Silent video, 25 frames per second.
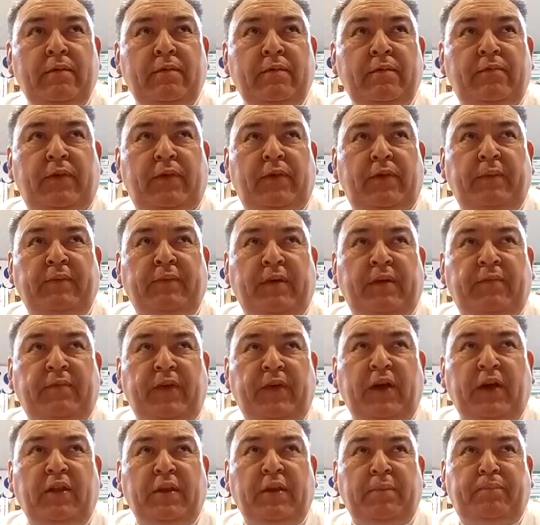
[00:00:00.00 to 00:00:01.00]
from the
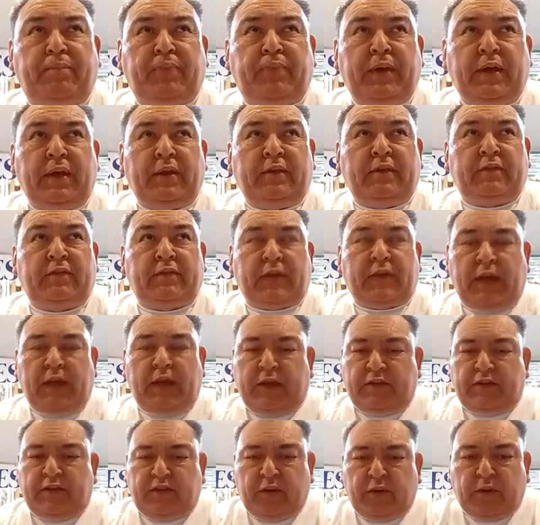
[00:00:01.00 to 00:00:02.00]
Philippines,
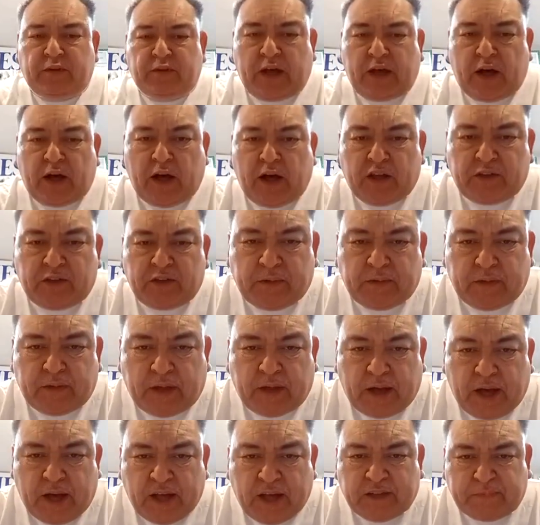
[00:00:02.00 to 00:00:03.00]
and she was the hus- the
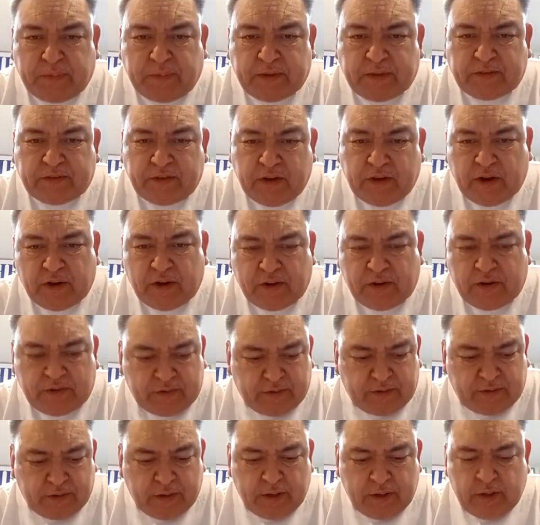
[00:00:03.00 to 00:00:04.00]
hospice nurse.
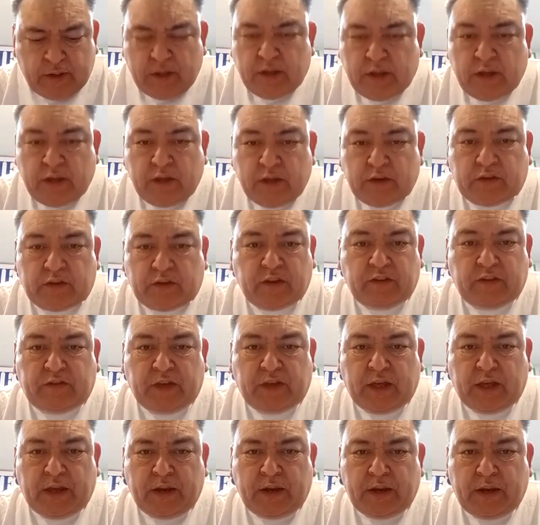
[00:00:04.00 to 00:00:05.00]
She
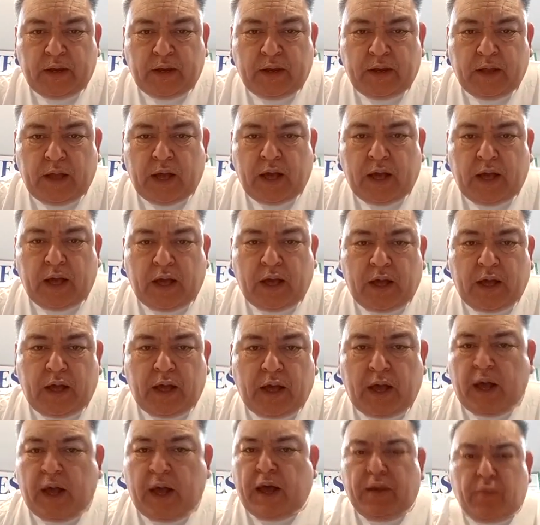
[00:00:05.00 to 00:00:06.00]
said,
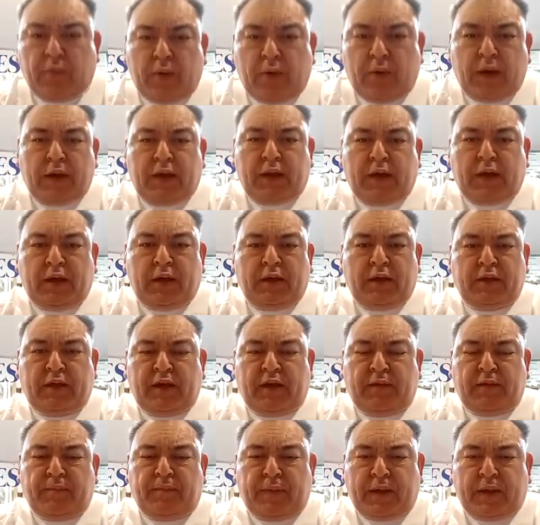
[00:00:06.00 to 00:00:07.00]
I want to
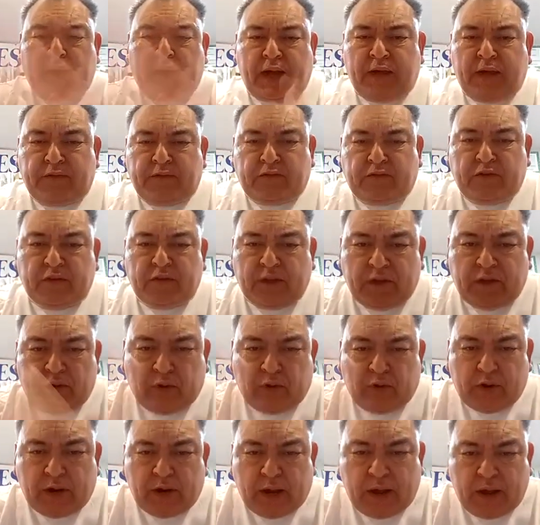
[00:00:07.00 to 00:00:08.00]
give my life to the
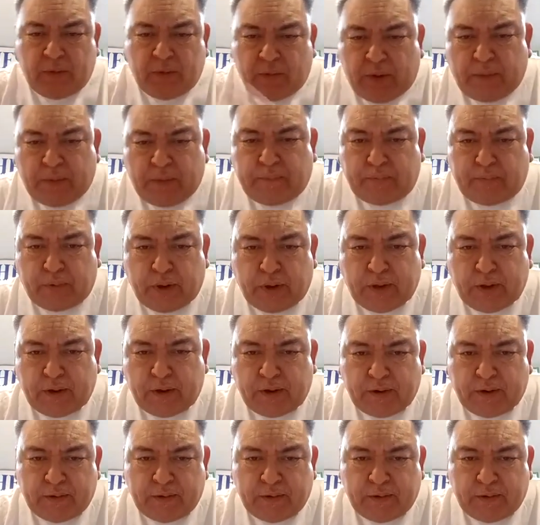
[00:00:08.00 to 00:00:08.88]
Lord. I want prayer.